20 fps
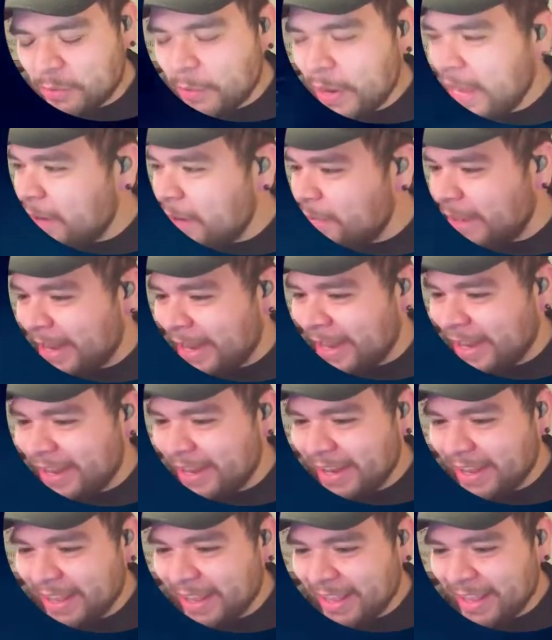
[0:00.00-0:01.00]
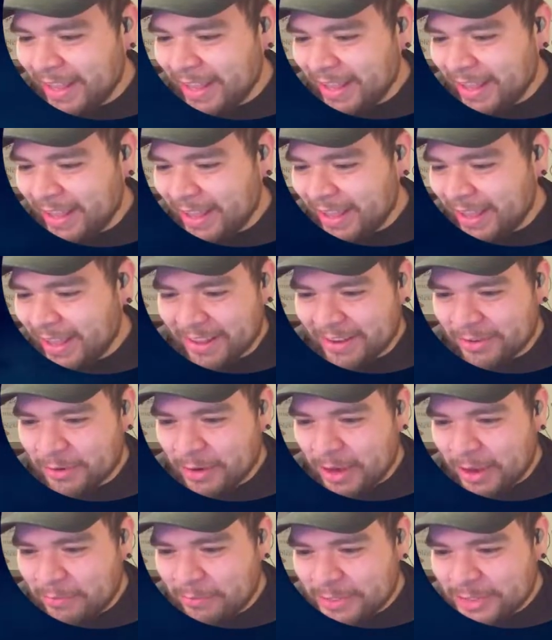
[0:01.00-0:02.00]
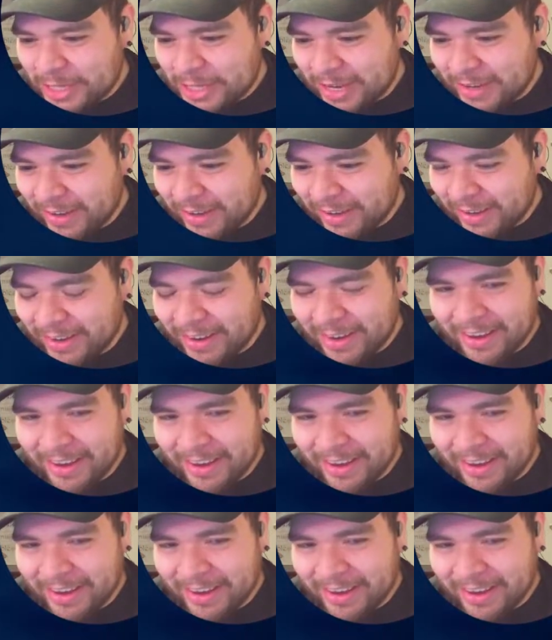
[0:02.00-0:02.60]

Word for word: Wait a minute. Why, why is it there? Do you What's have up? Wish-Ender?